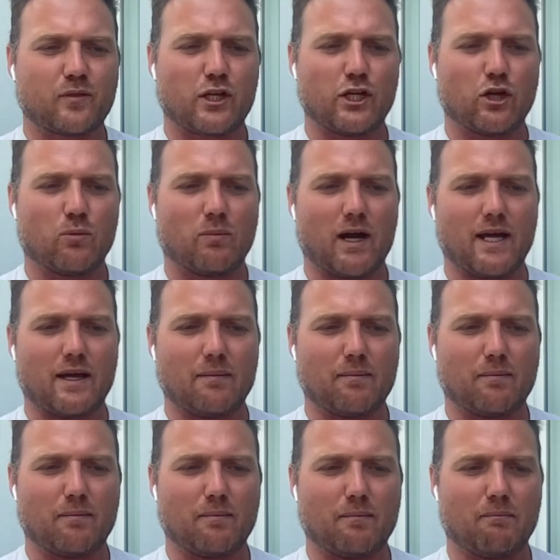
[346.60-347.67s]
you know,
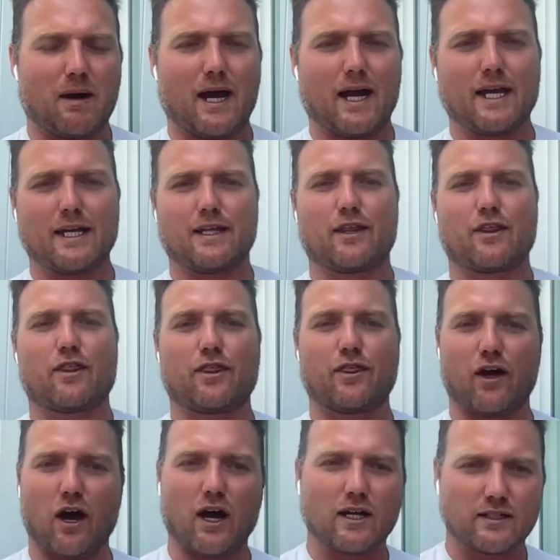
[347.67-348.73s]
my
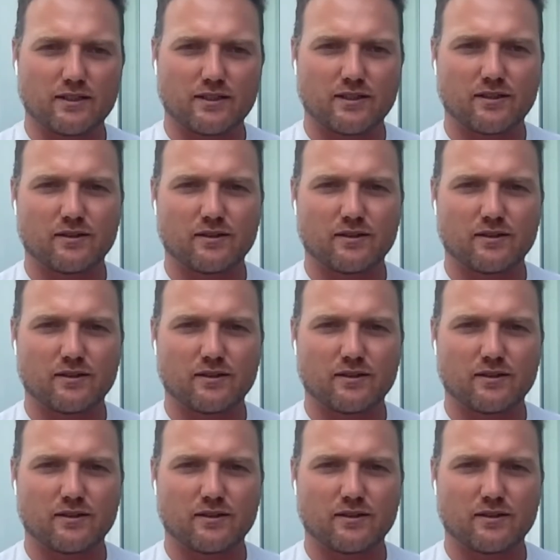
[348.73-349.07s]
thought